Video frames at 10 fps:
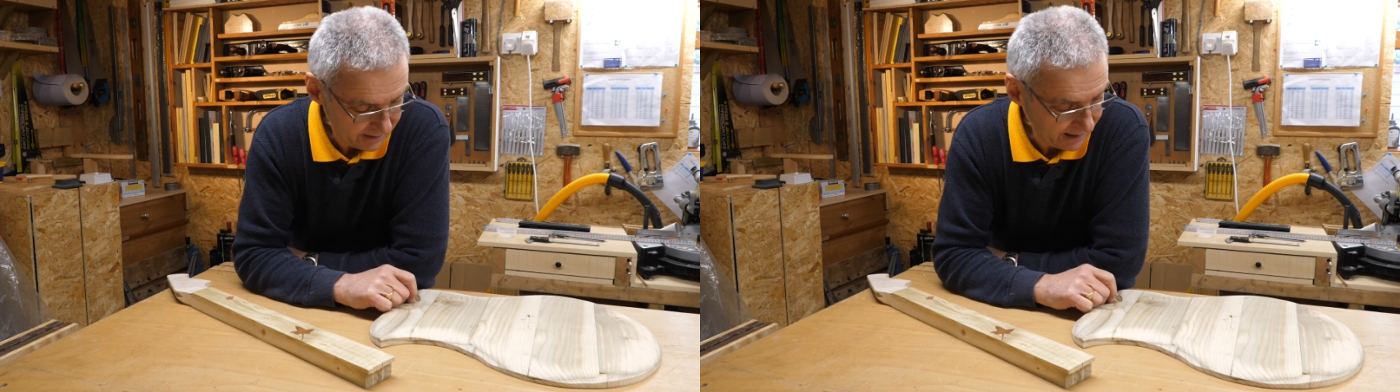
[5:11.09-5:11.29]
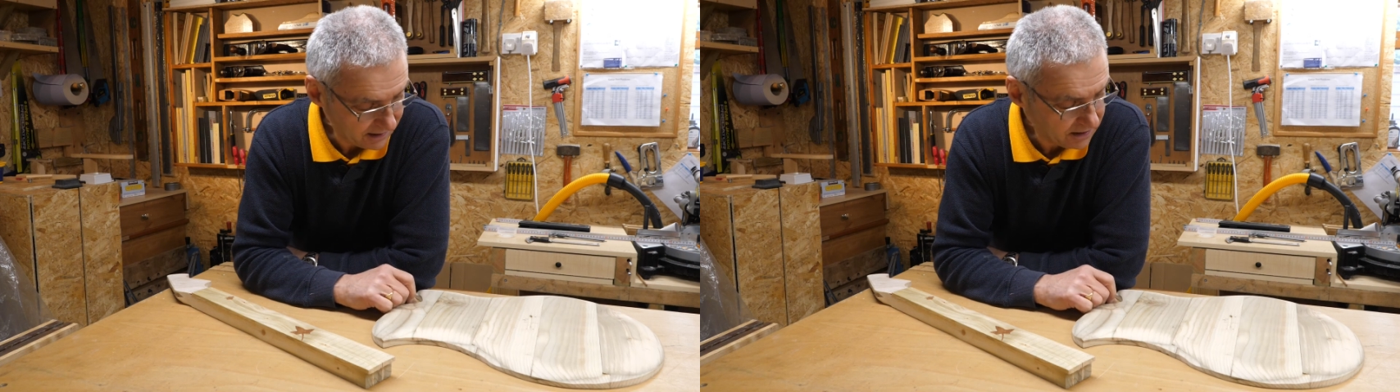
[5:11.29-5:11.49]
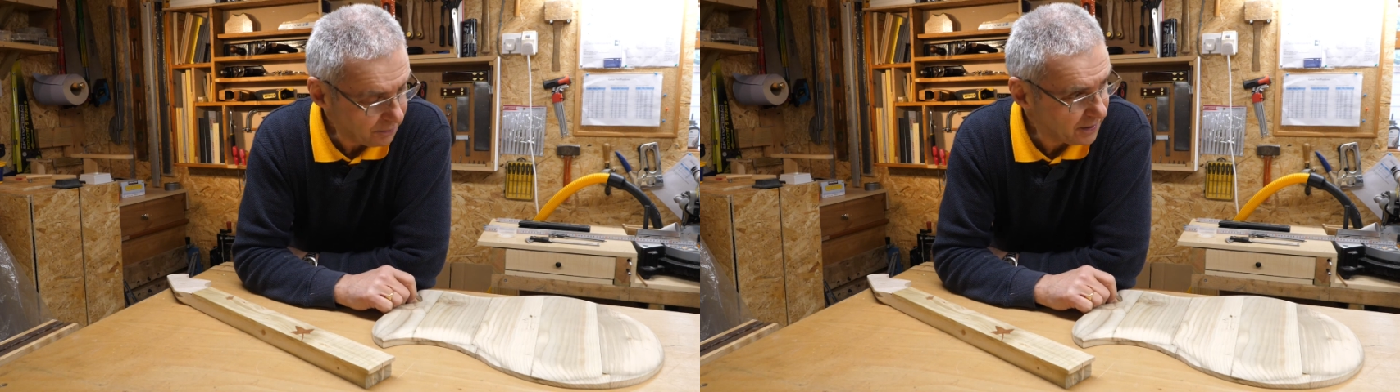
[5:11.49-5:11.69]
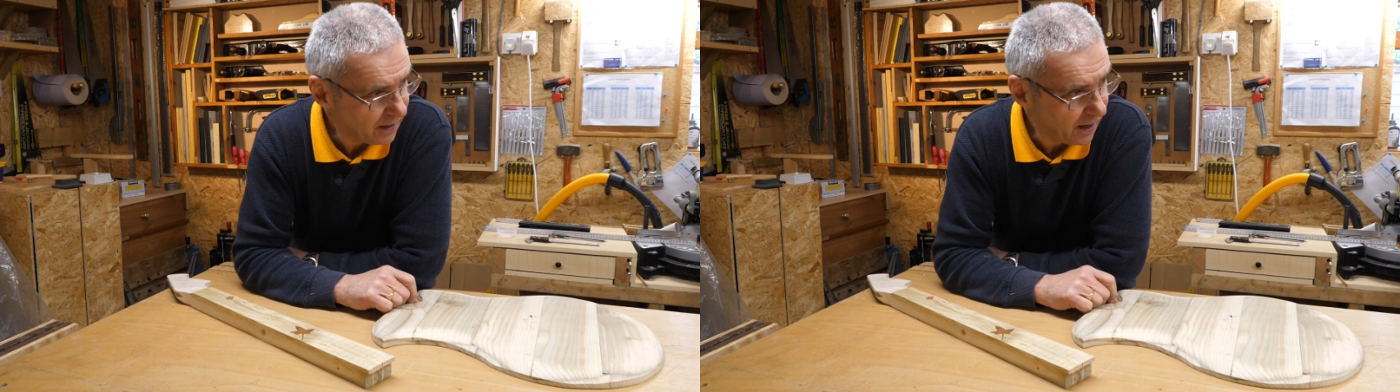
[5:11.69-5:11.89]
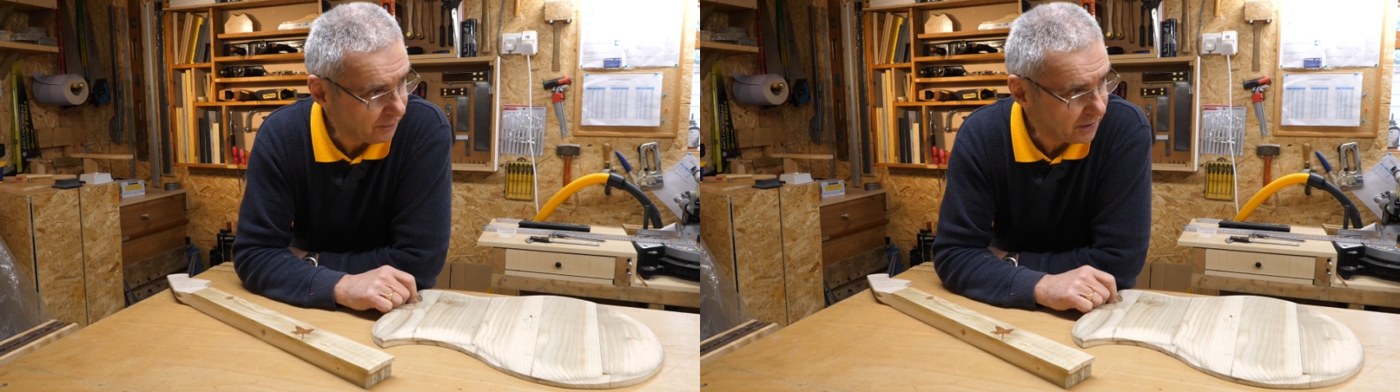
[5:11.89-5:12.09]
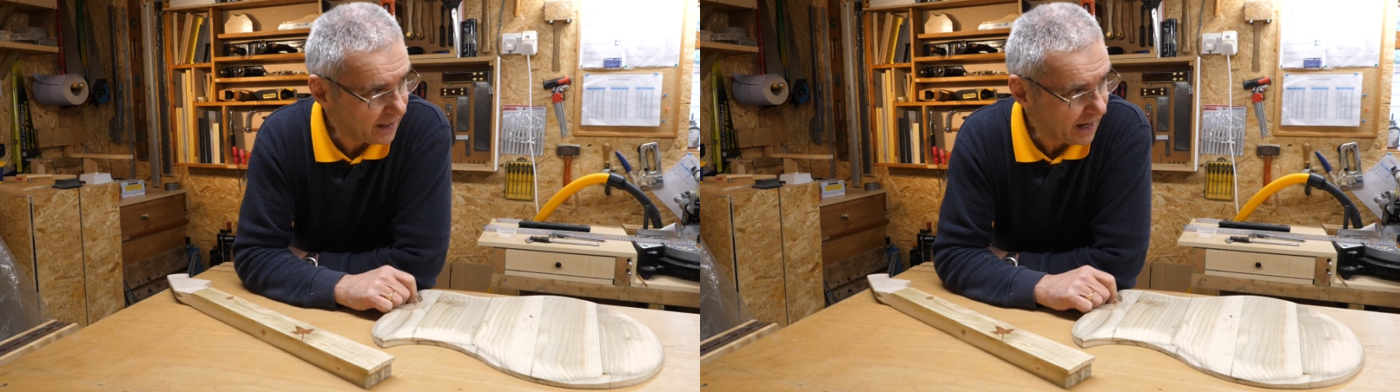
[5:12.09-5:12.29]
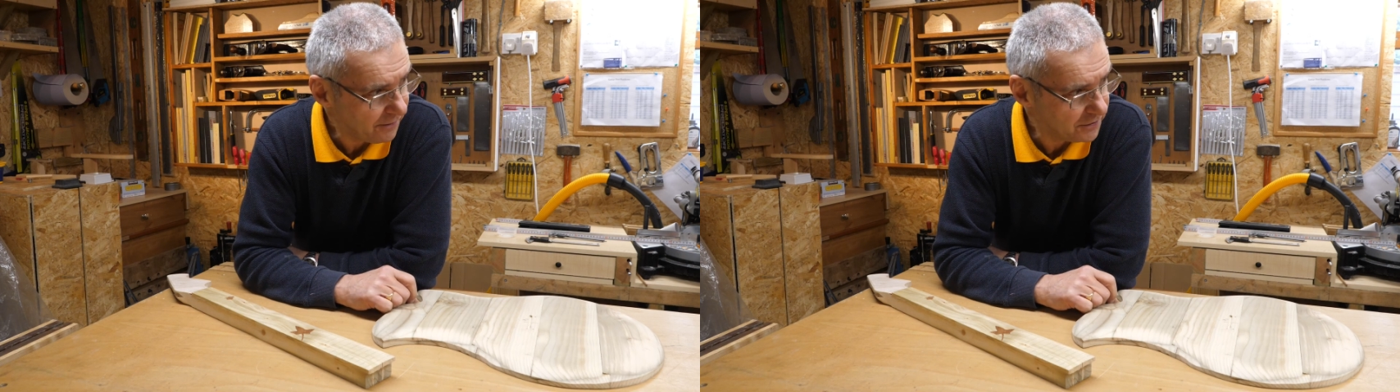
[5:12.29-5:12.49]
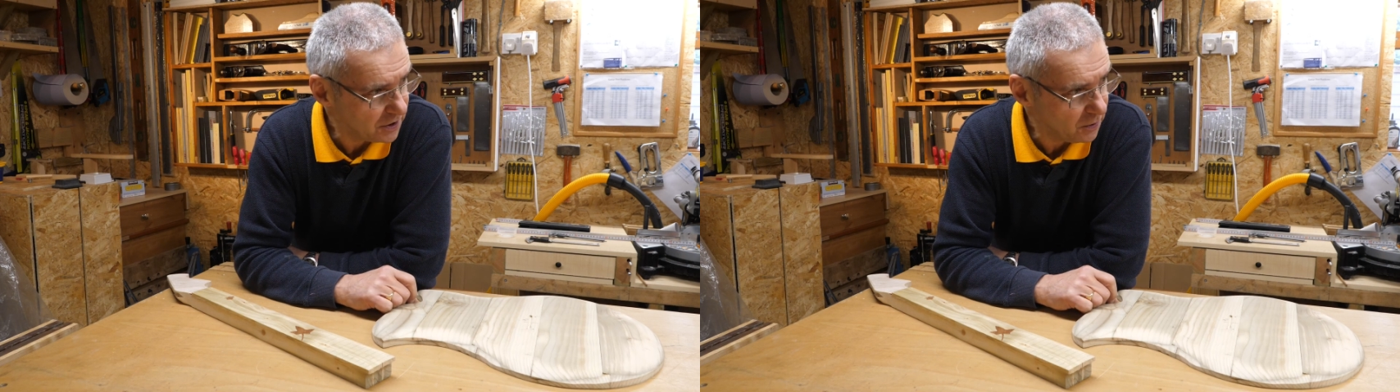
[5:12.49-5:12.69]
that's something that I'm going to
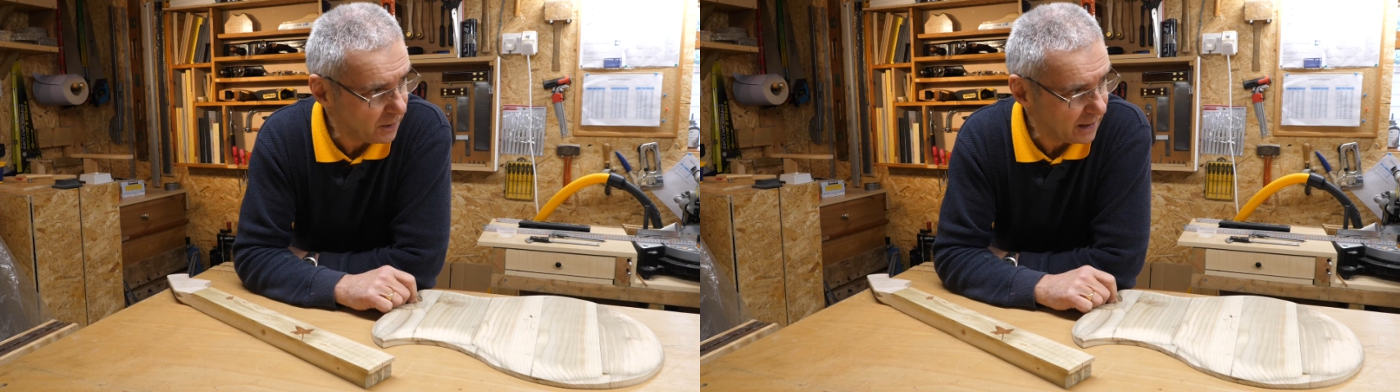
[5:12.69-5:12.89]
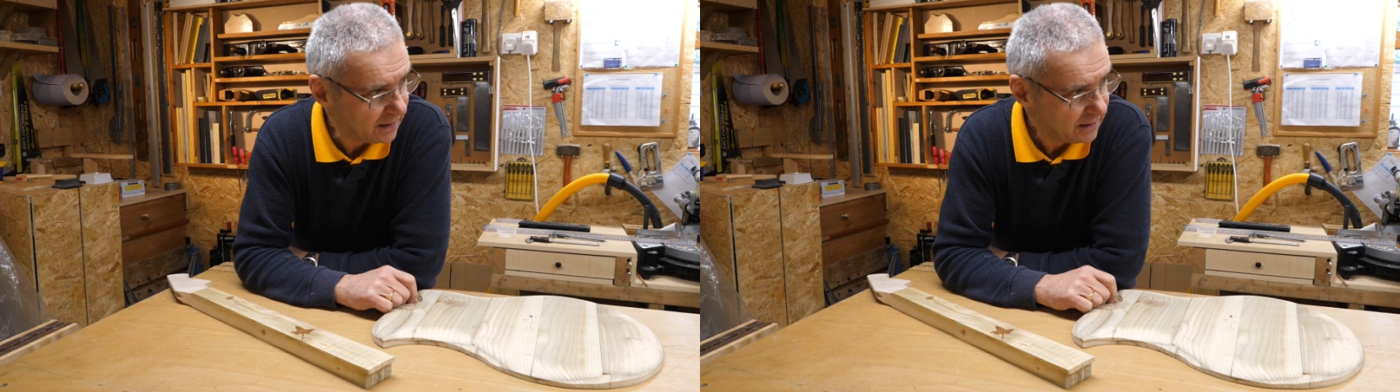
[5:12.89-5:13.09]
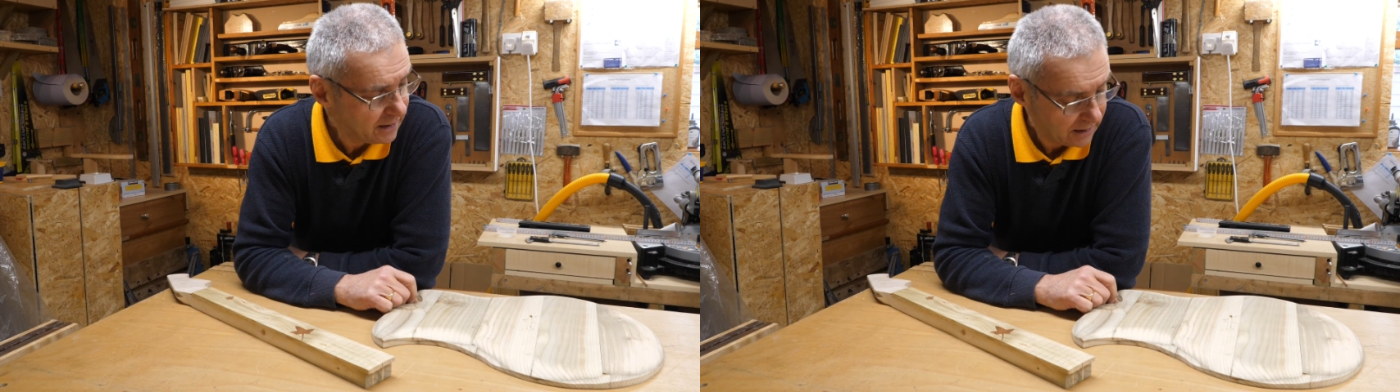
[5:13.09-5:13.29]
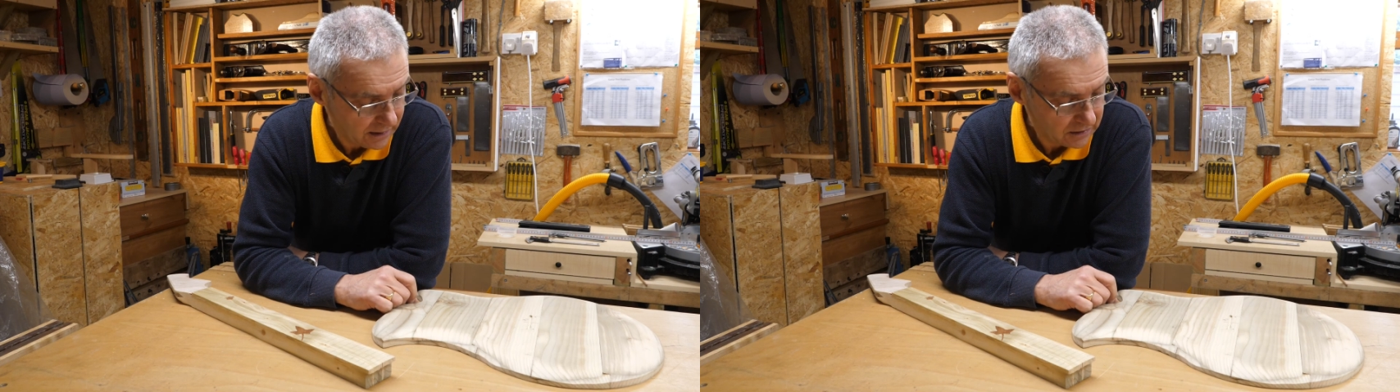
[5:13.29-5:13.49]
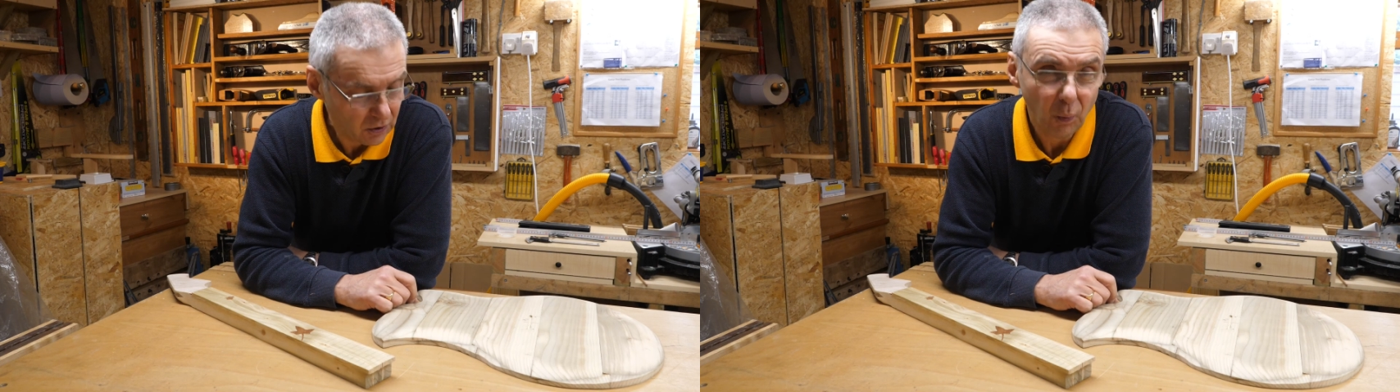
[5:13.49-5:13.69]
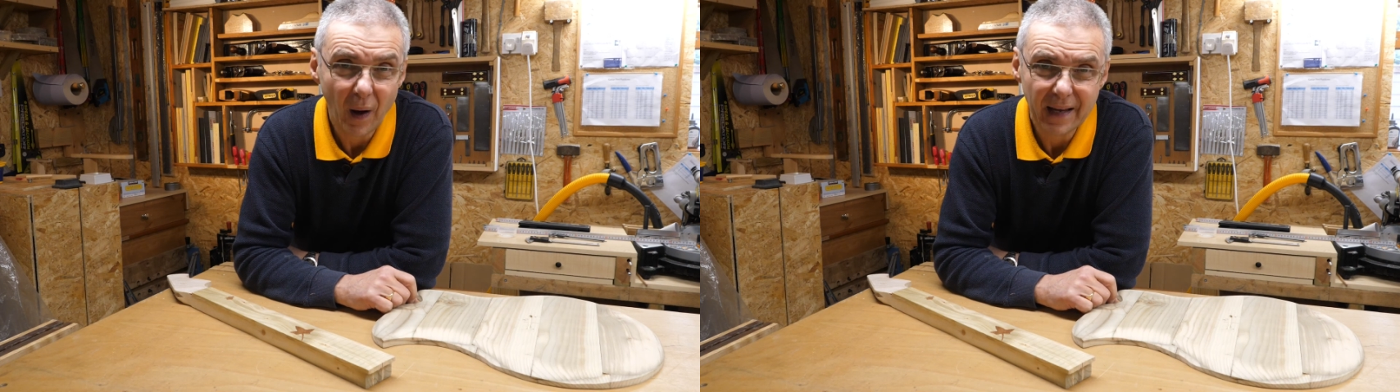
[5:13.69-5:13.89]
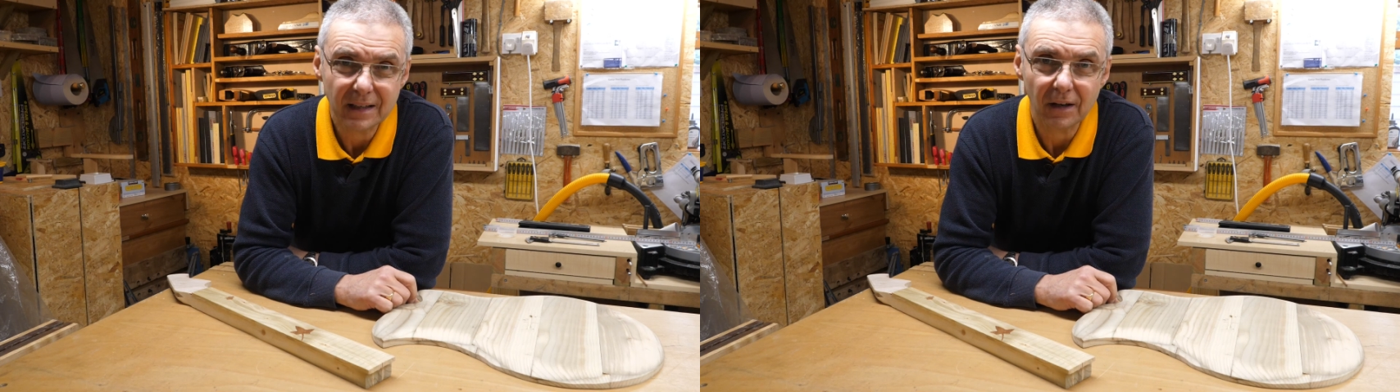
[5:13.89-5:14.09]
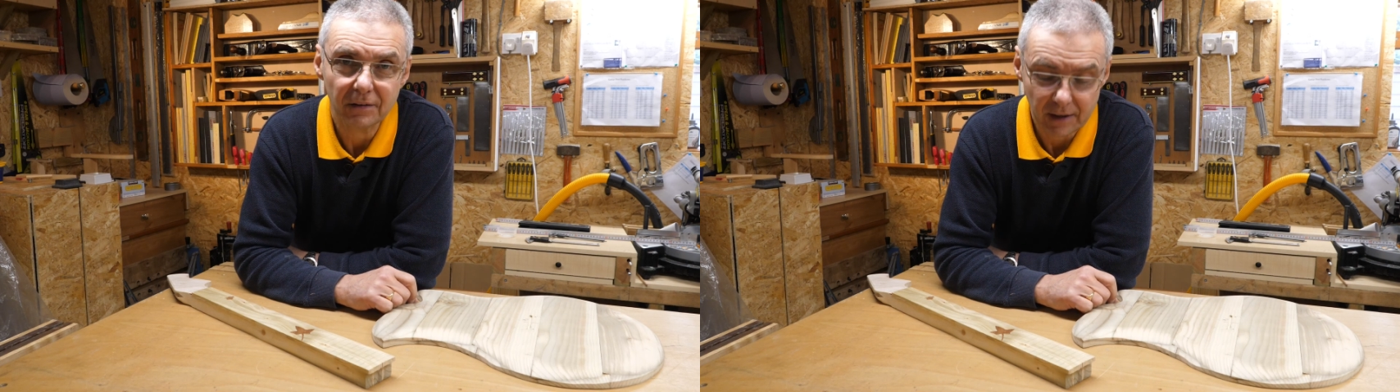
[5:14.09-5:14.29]
have to
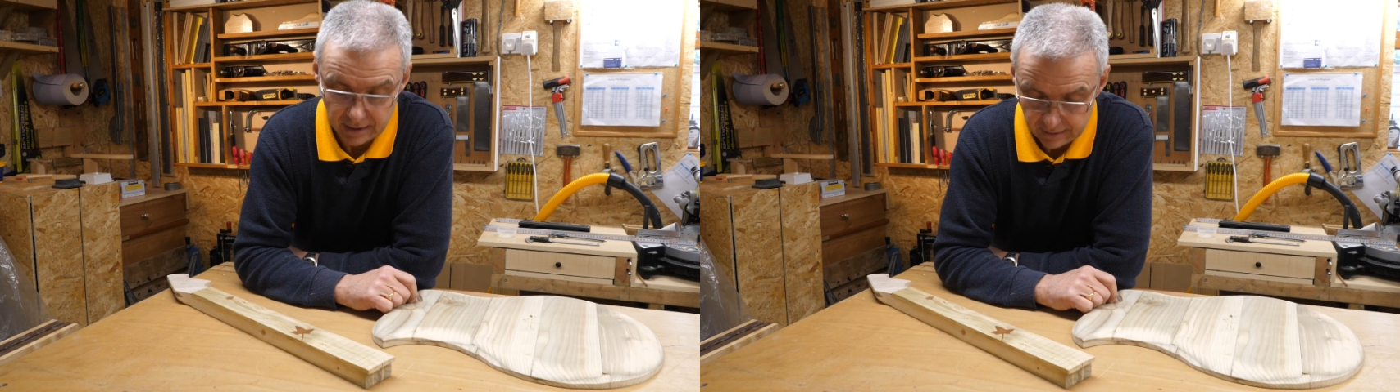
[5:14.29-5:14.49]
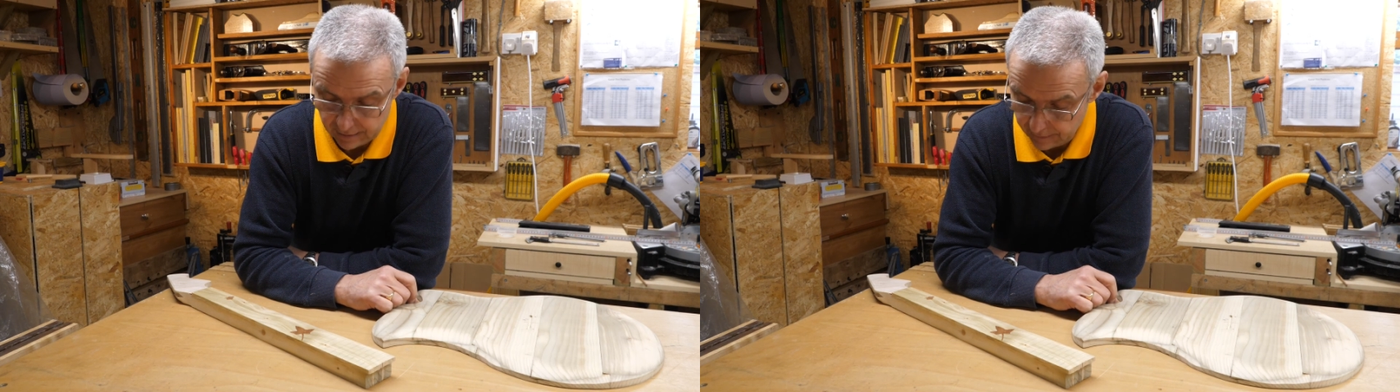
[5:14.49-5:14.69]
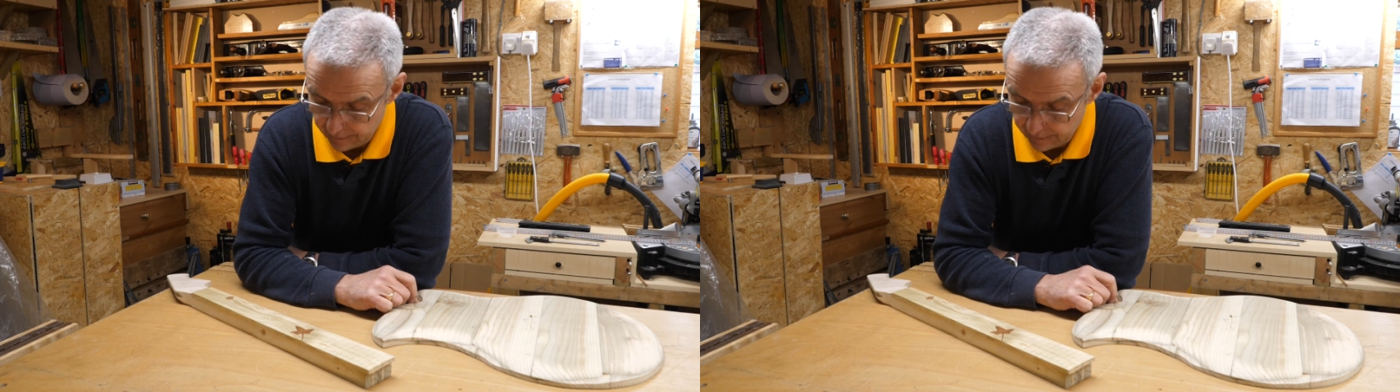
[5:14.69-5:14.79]
wait, I think.